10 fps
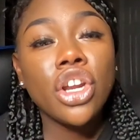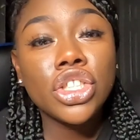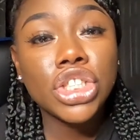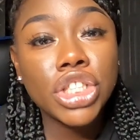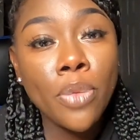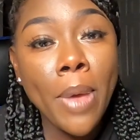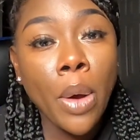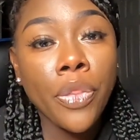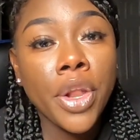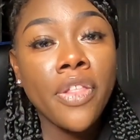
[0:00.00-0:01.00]
girl Chanel
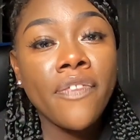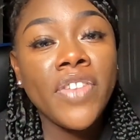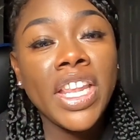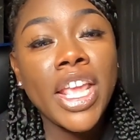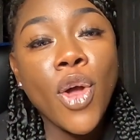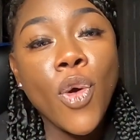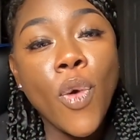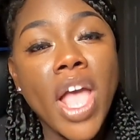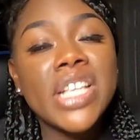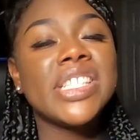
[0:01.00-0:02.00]
back with another
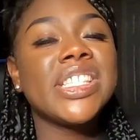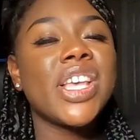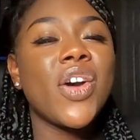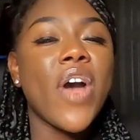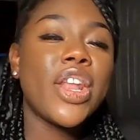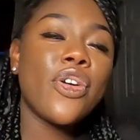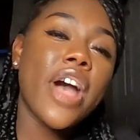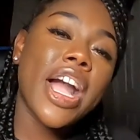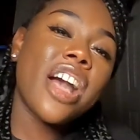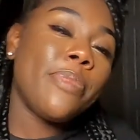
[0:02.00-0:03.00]
video. So I know
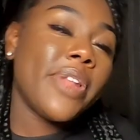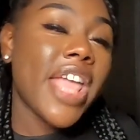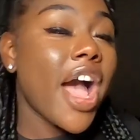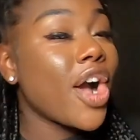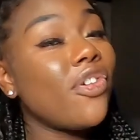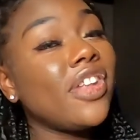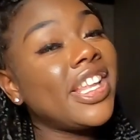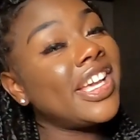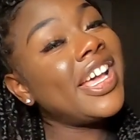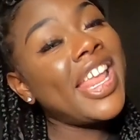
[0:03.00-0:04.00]
a couple of y'all gonna
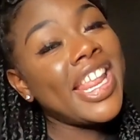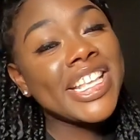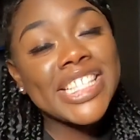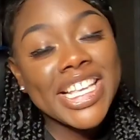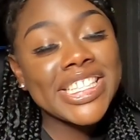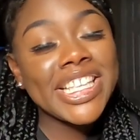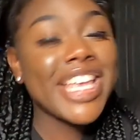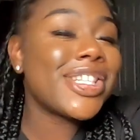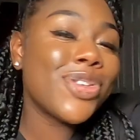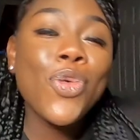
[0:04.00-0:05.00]
love this, cause
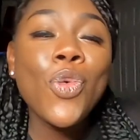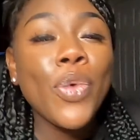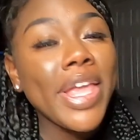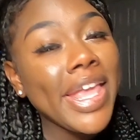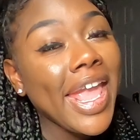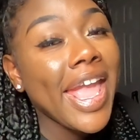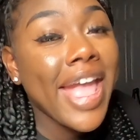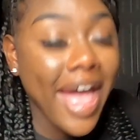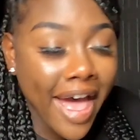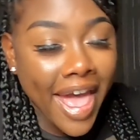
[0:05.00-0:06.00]
guess who we
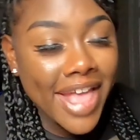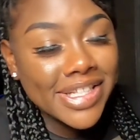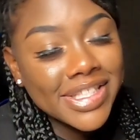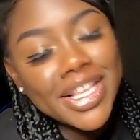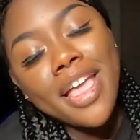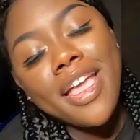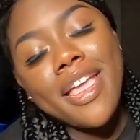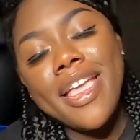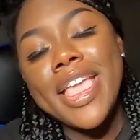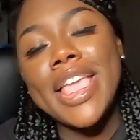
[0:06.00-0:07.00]
got?
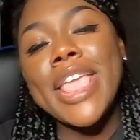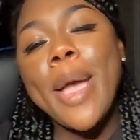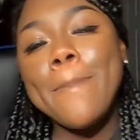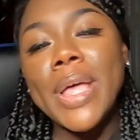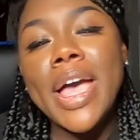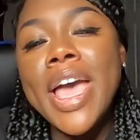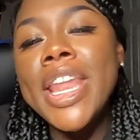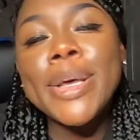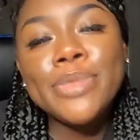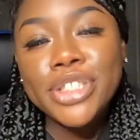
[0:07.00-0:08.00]
Yep,
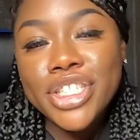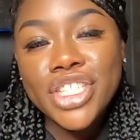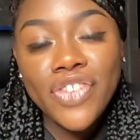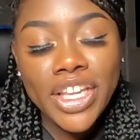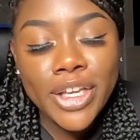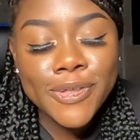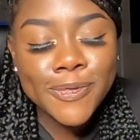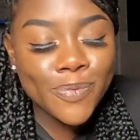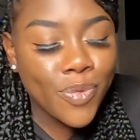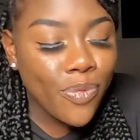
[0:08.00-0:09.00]
an Upchurch
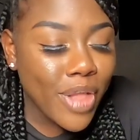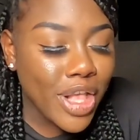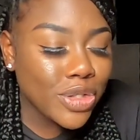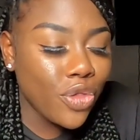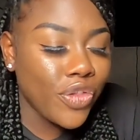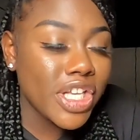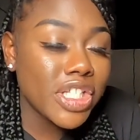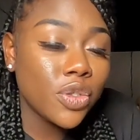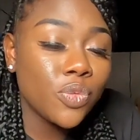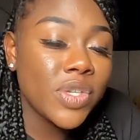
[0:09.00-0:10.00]
video. So
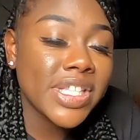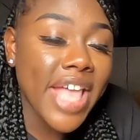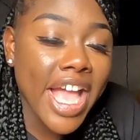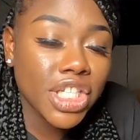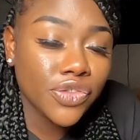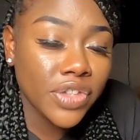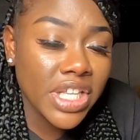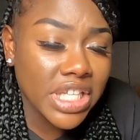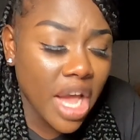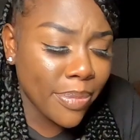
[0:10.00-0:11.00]
this one was actually
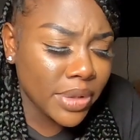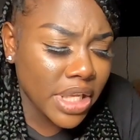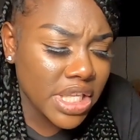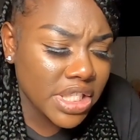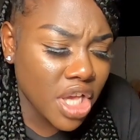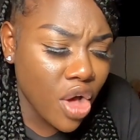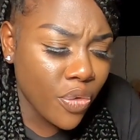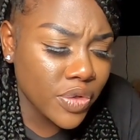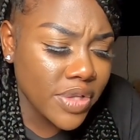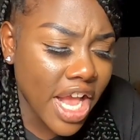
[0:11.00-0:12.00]
released a couple days ago.
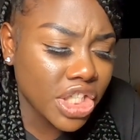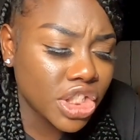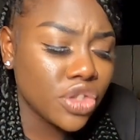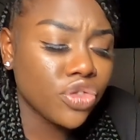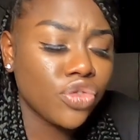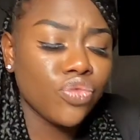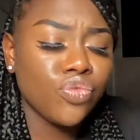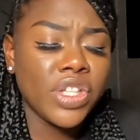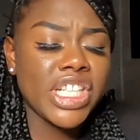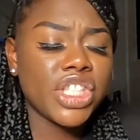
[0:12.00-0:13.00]
This was actually
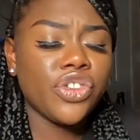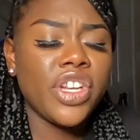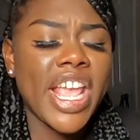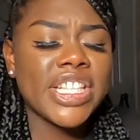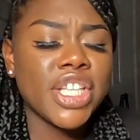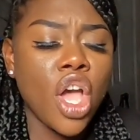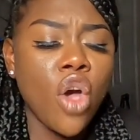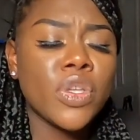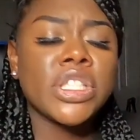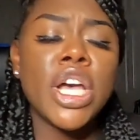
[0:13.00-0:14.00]
released three days
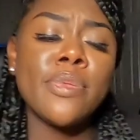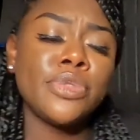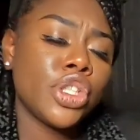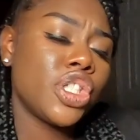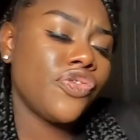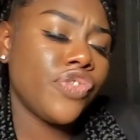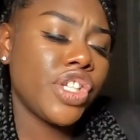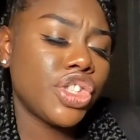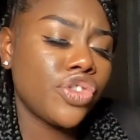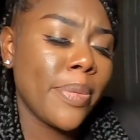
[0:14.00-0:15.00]
ago. It was Upchurch
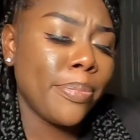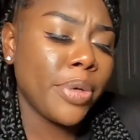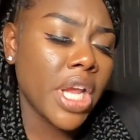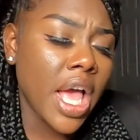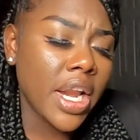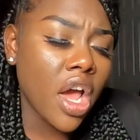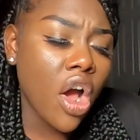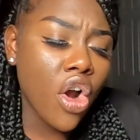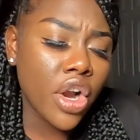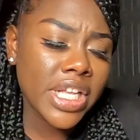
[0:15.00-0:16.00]
featuring Brianna
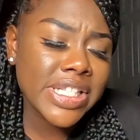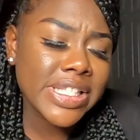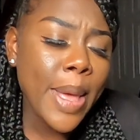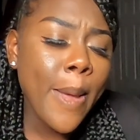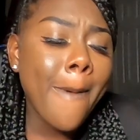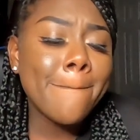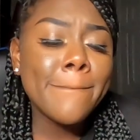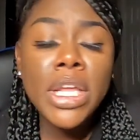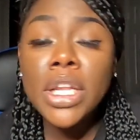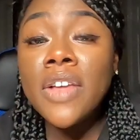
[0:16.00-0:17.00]
Harness,
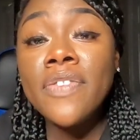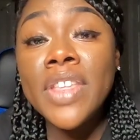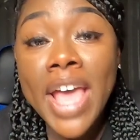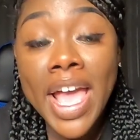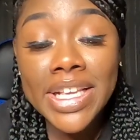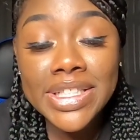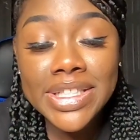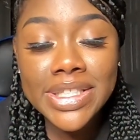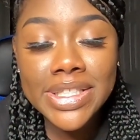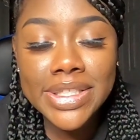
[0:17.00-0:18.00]
Middle of the Night.